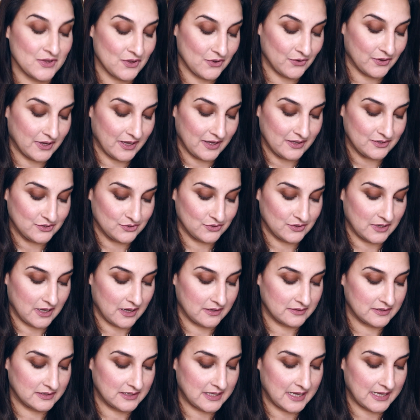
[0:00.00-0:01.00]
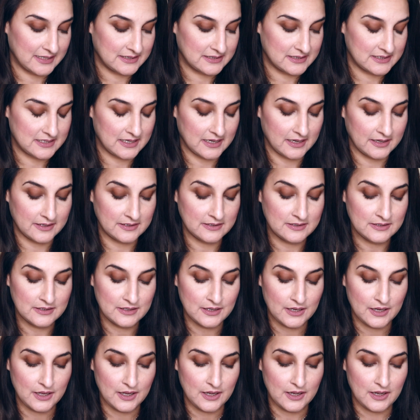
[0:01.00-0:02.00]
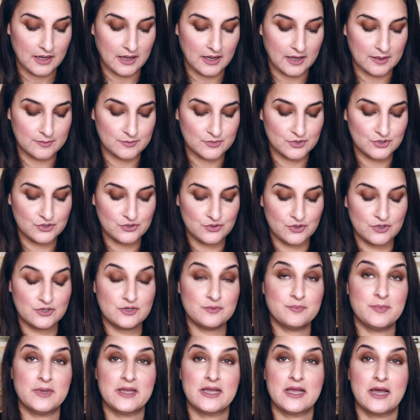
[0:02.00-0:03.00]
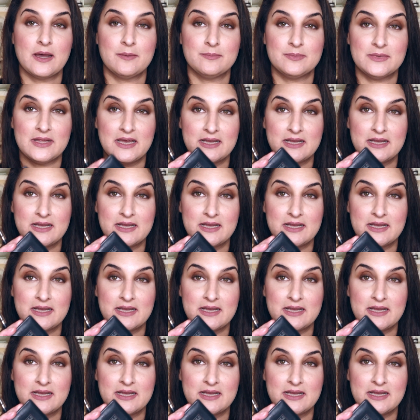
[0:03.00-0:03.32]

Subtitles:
Okay, so now that that's done, I'm just going to pick up